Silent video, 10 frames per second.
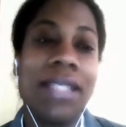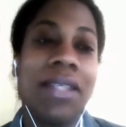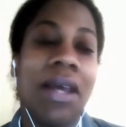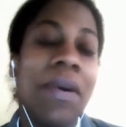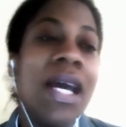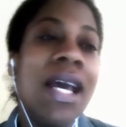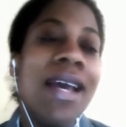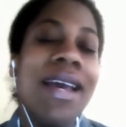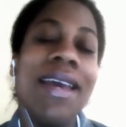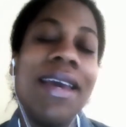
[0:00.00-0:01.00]
So
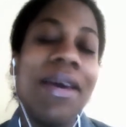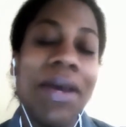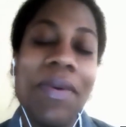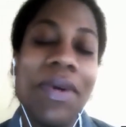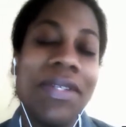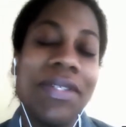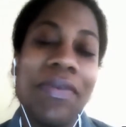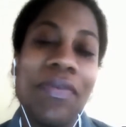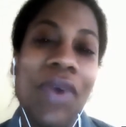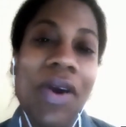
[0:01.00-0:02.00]
it was
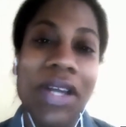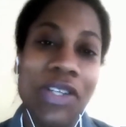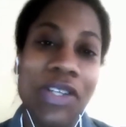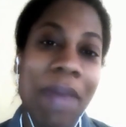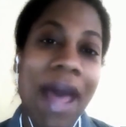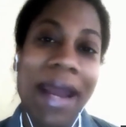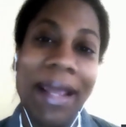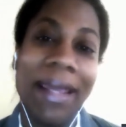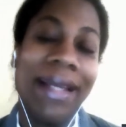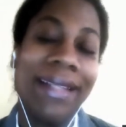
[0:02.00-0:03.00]
very
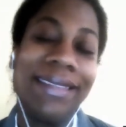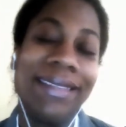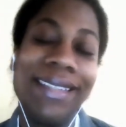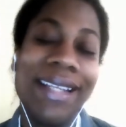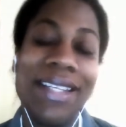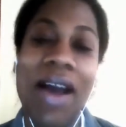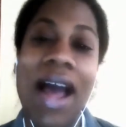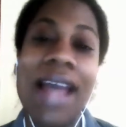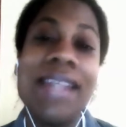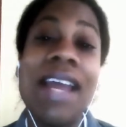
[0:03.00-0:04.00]
traumatic, and
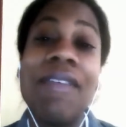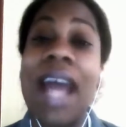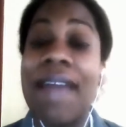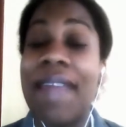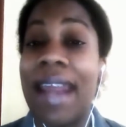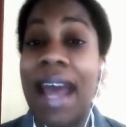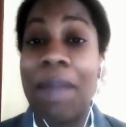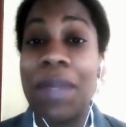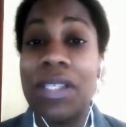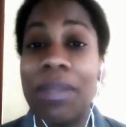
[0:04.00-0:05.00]
I never had that
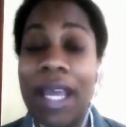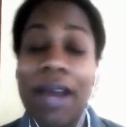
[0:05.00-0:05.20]
happen to me.